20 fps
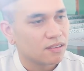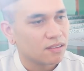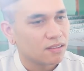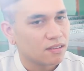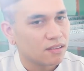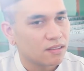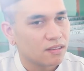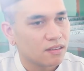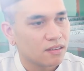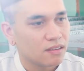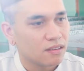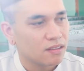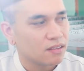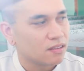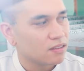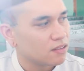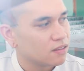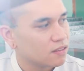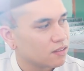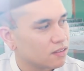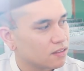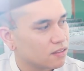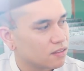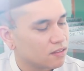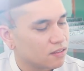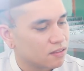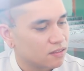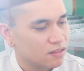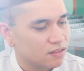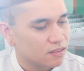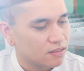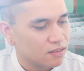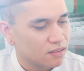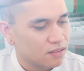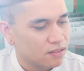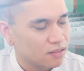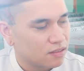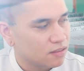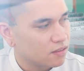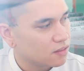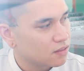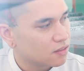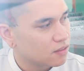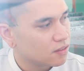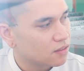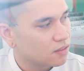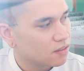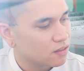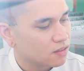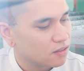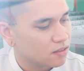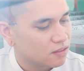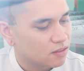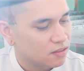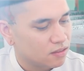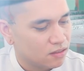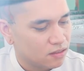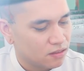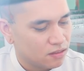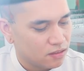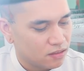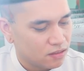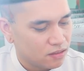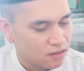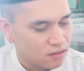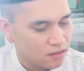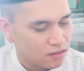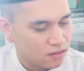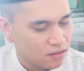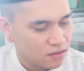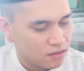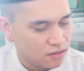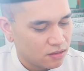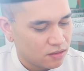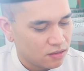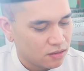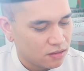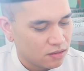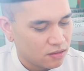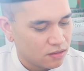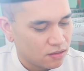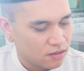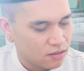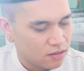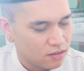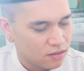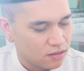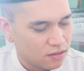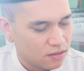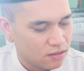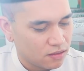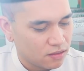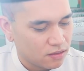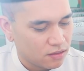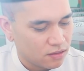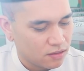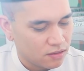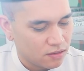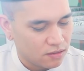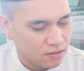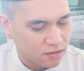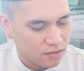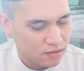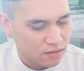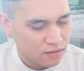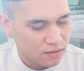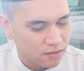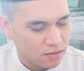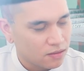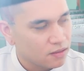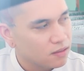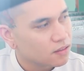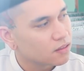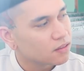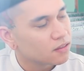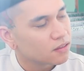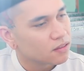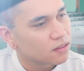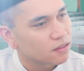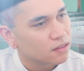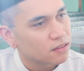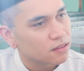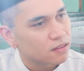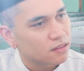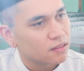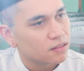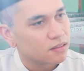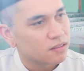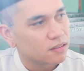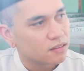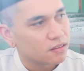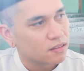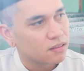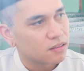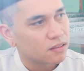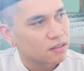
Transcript: No words are spoken by the person on screen.